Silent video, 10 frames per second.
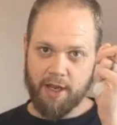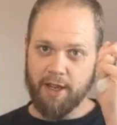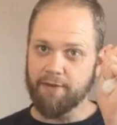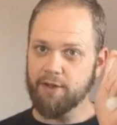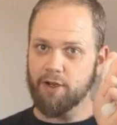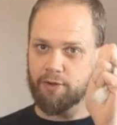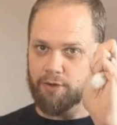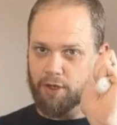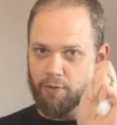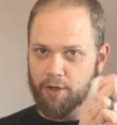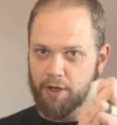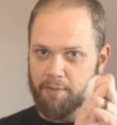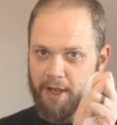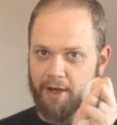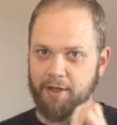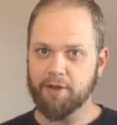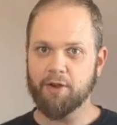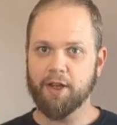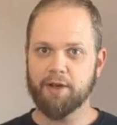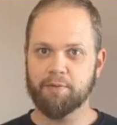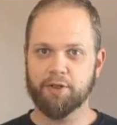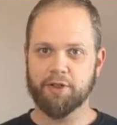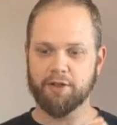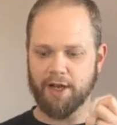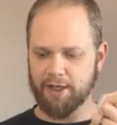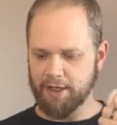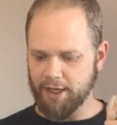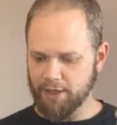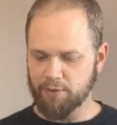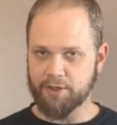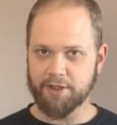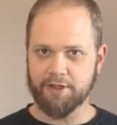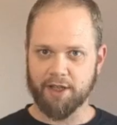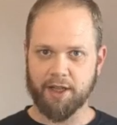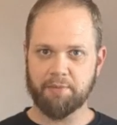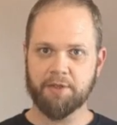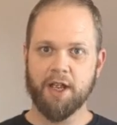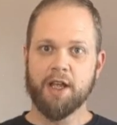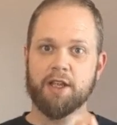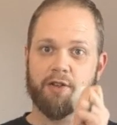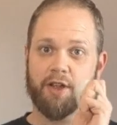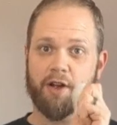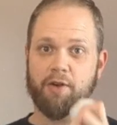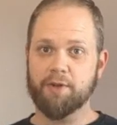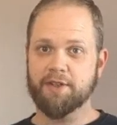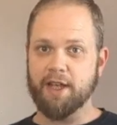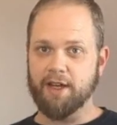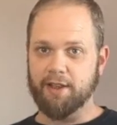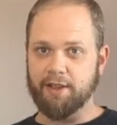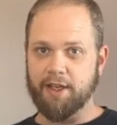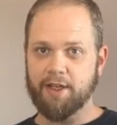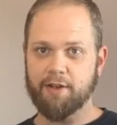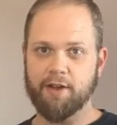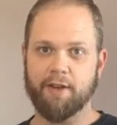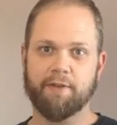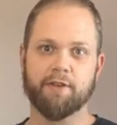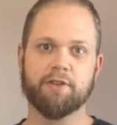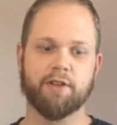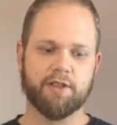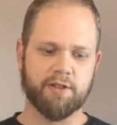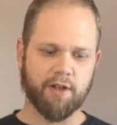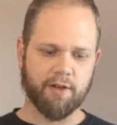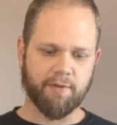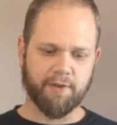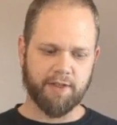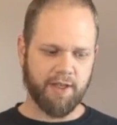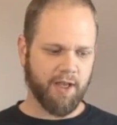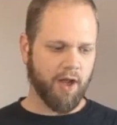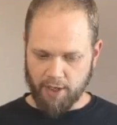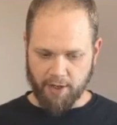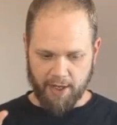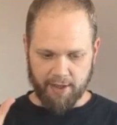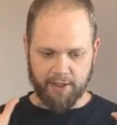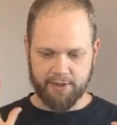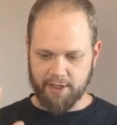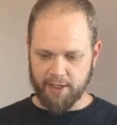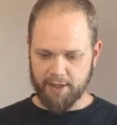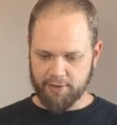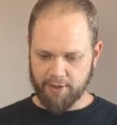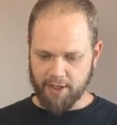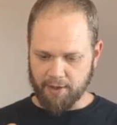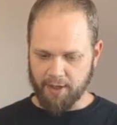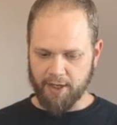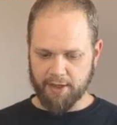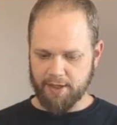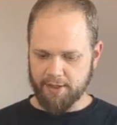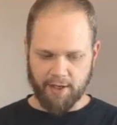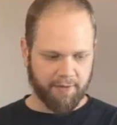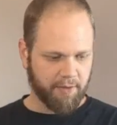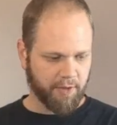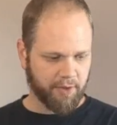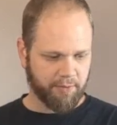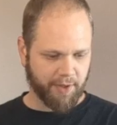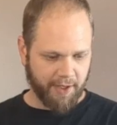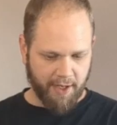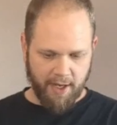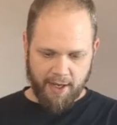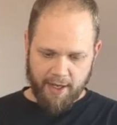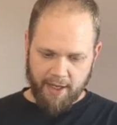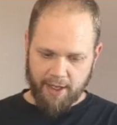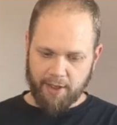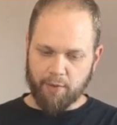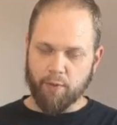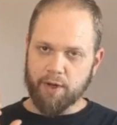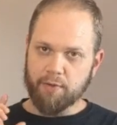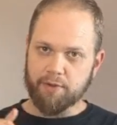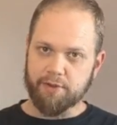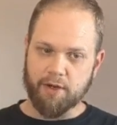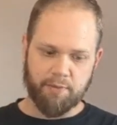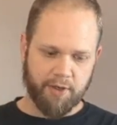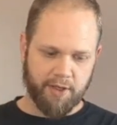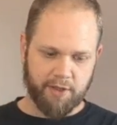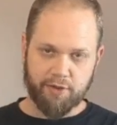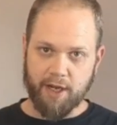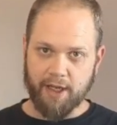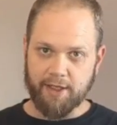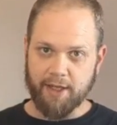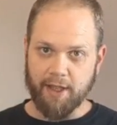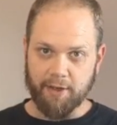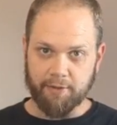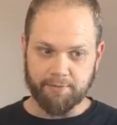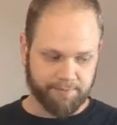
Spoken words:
If you don't worry about it. Go ahead and put the dragon together with just the clips. You can always add it later if your joints start to fatigue. All right, let's get into it. I'm going to get these off the build plate and we will start putting this dragon together.